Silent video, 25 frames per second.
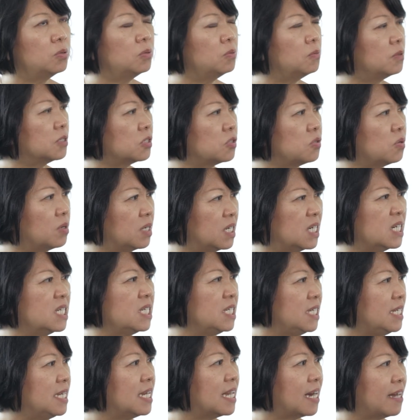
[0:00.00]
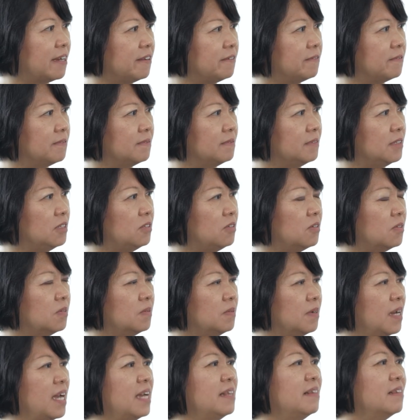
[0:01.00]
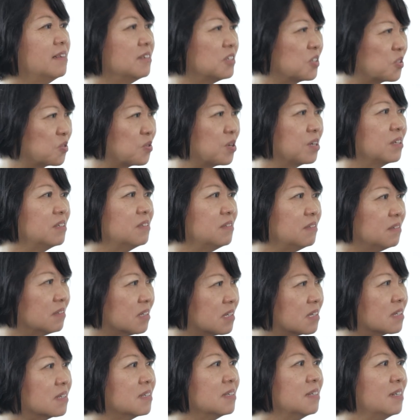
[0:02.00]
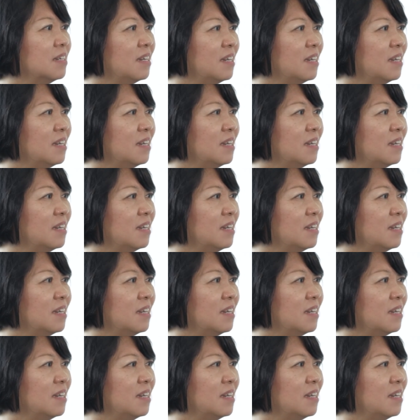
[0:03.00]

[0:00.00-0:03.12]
was your early life, you know, and the struggles.